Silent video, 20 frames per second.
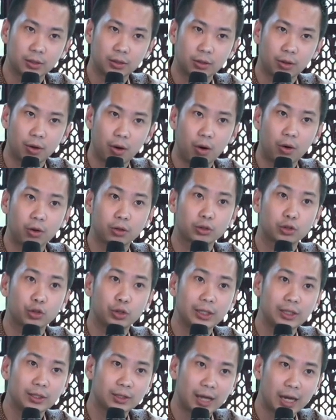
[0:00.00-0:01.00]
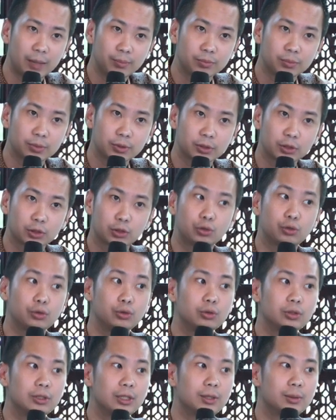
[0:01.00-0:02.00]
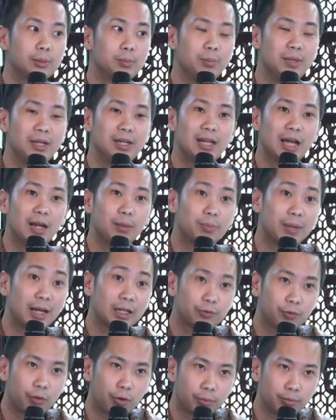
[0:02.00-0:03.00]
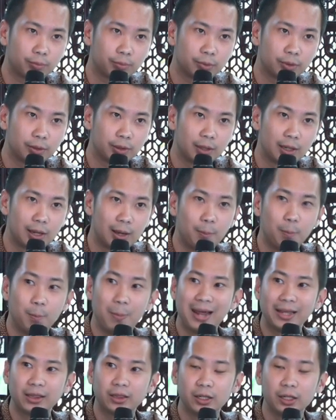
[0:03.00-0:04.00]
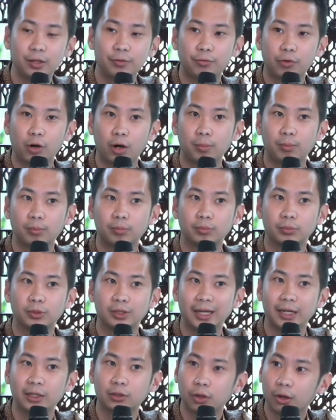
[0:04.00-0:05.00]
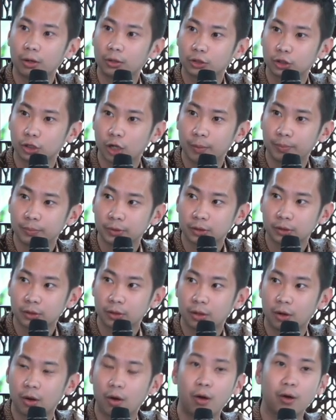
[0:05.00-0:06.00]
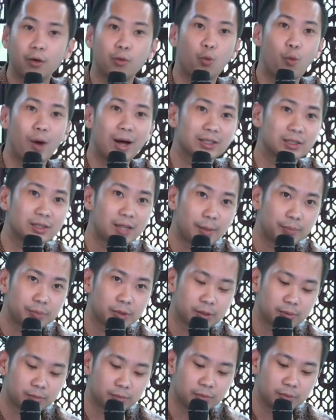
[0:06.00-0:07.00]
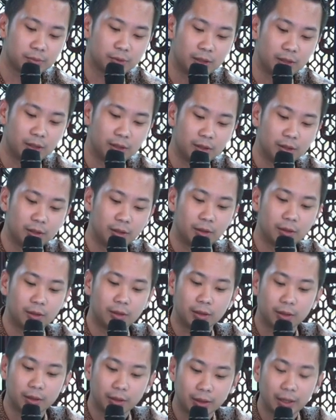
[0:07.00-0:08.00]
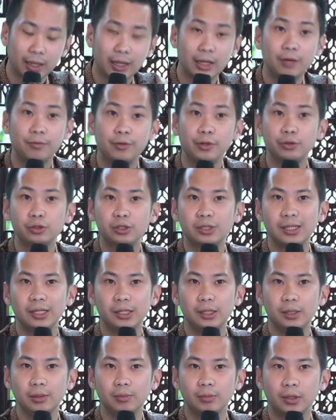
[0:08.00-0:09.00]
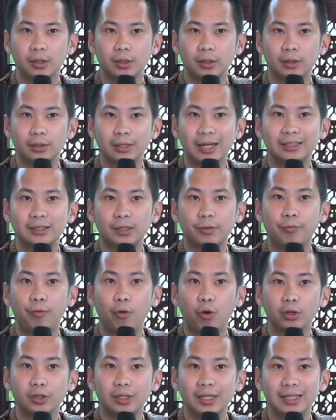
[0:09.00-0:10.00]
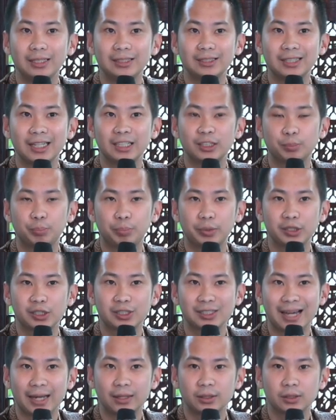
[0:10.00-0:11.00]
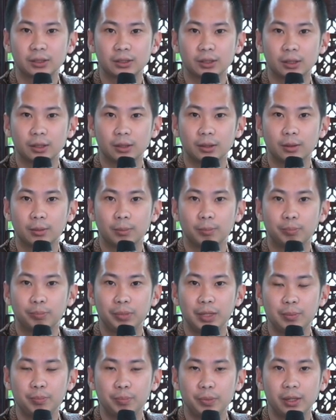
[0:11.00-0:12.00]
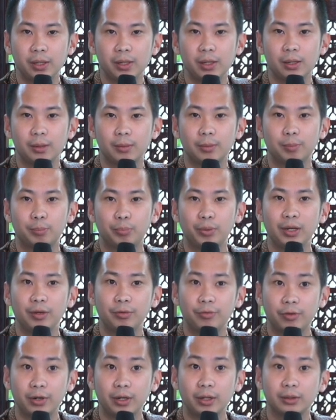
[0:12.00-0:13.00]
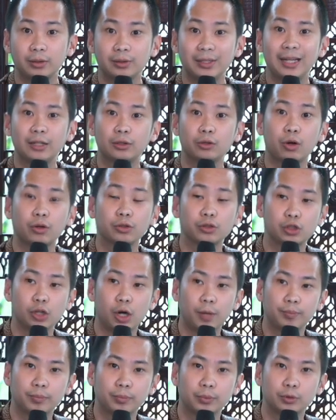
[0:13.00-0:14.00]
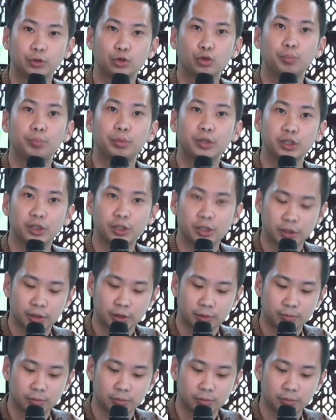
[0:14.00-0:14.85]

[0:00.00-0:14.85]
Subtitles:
or 3 times through the media platform, mainly from TikTok shops or WhatsApps. If you see, there's a 46% people prefer TikTok shop to purchase.